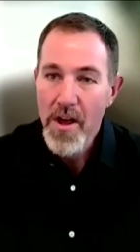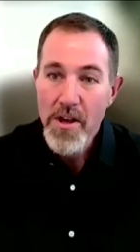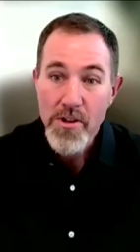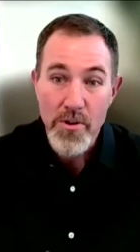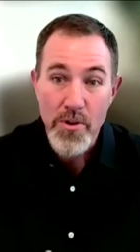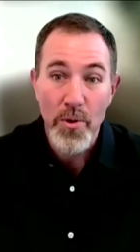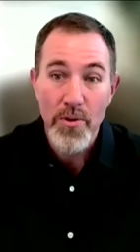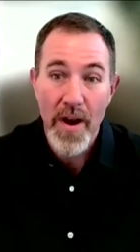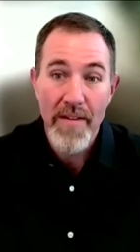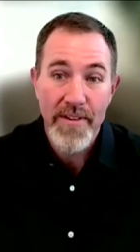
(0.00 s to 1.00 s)
So, dual
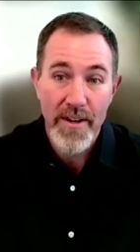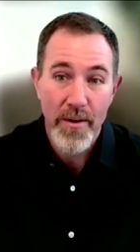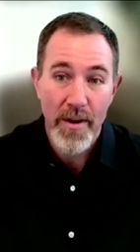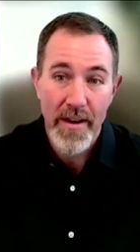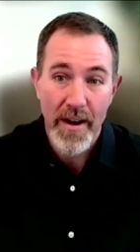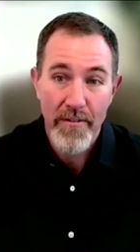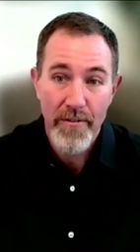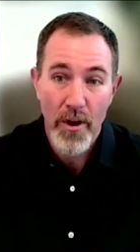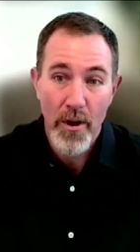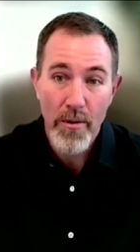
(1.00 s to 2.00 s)
draft integrated
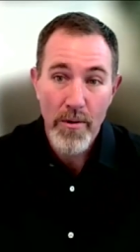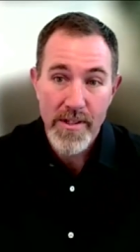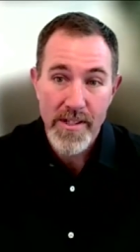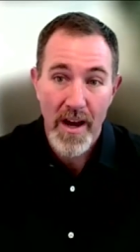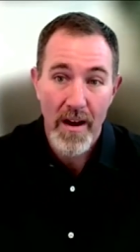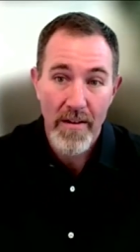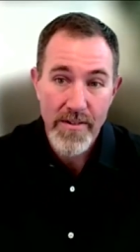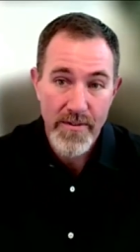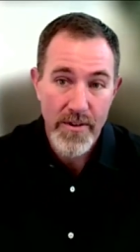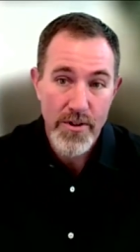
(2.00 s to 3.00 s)
airflow
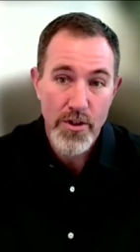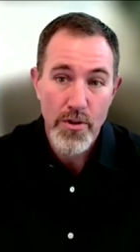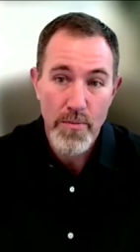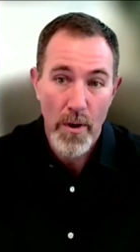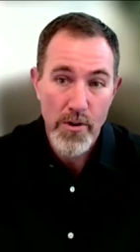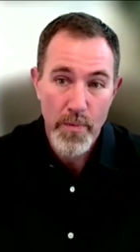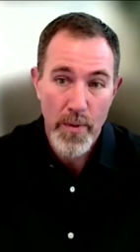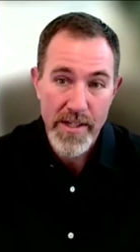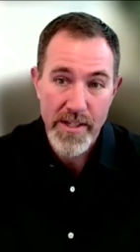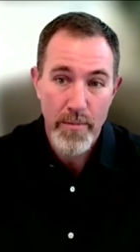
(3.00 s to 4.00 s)
solves for the two most
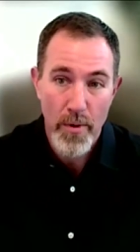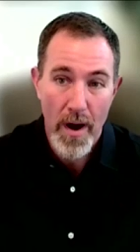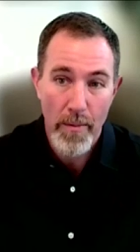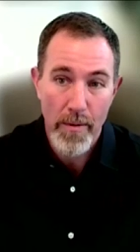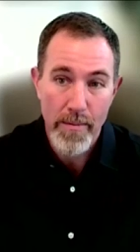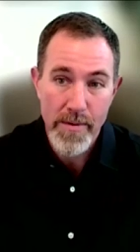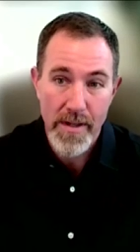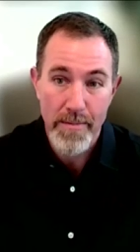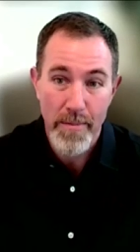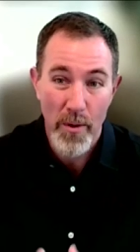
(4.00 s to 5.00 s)
pressing problems
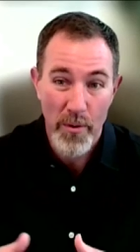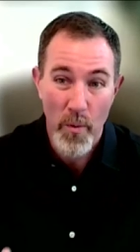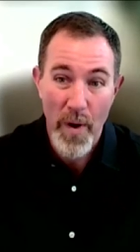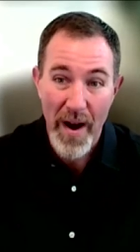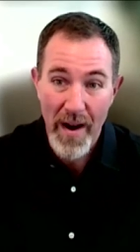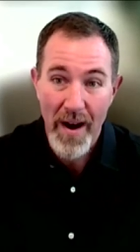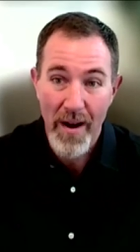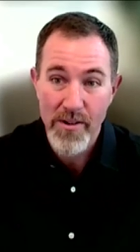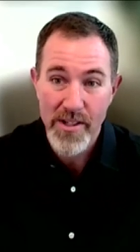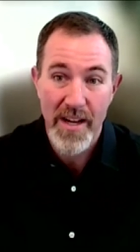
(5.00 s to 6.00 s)
in both
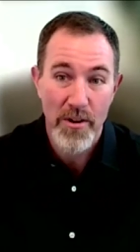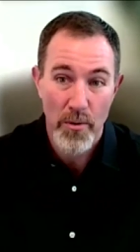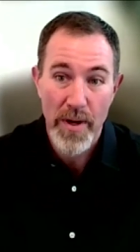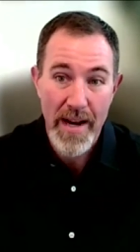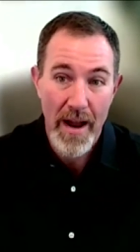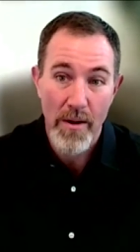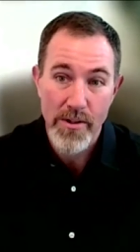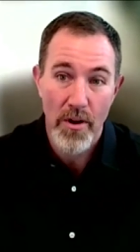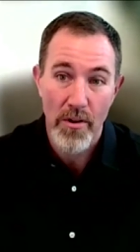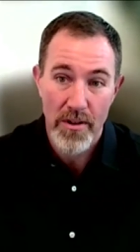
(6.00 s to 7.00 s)
warehouse and
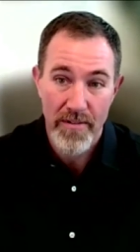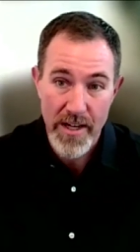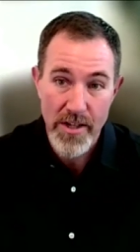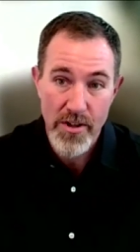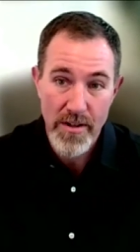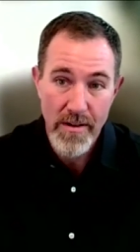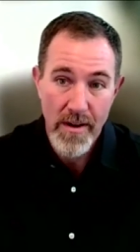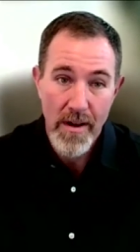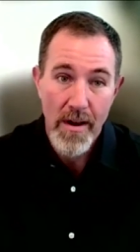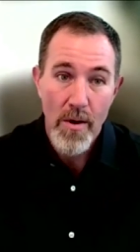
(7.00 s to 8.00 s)
greenhouse cultivation,
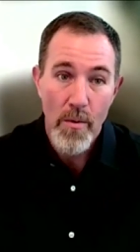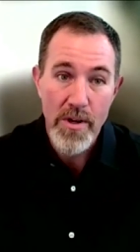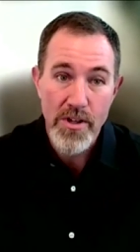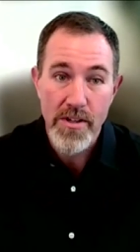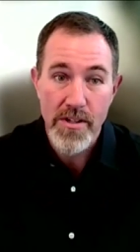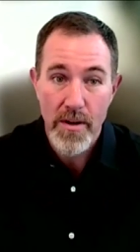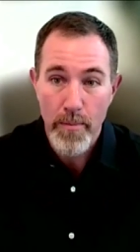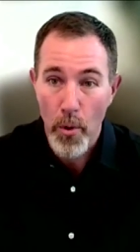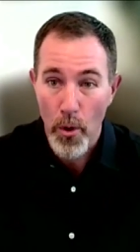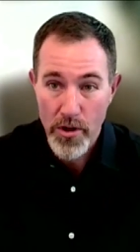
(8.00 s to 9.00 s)
which is
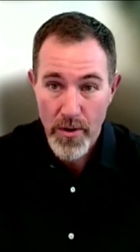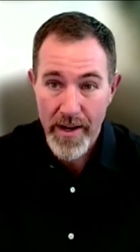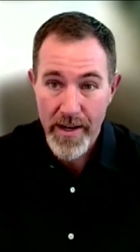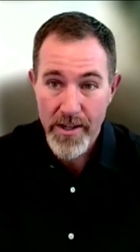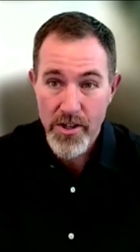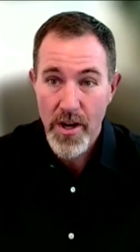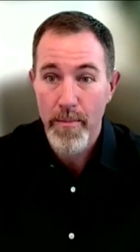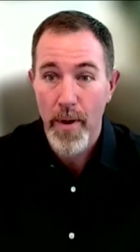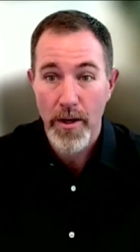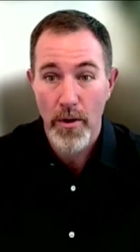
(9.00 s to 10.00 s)
poor drainage and
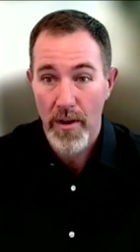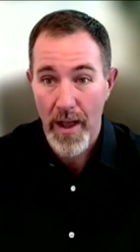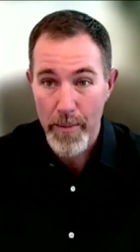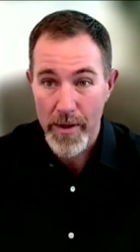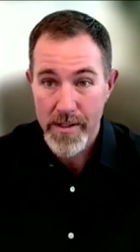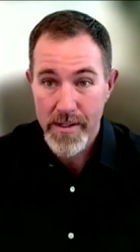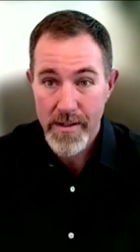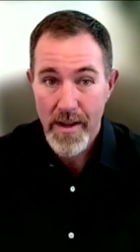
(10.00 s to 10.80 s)
microclimates.